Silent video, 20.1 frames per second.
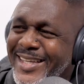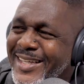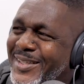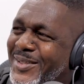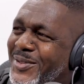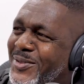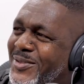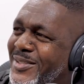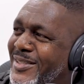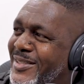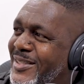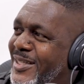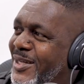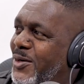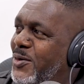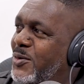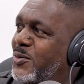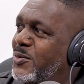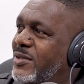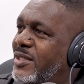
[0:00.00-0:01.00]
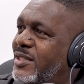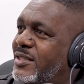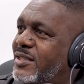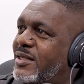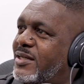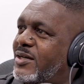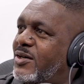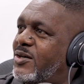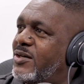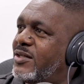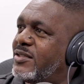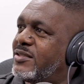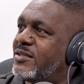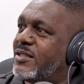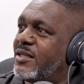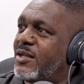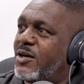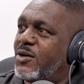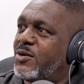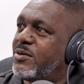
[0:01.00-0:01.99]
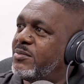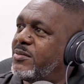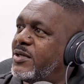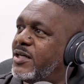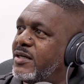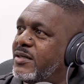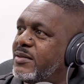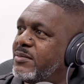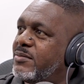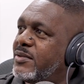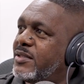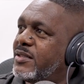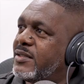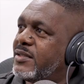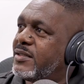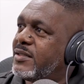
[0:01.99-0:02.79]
ahead. You just go get the cards and load them up. Yeah, if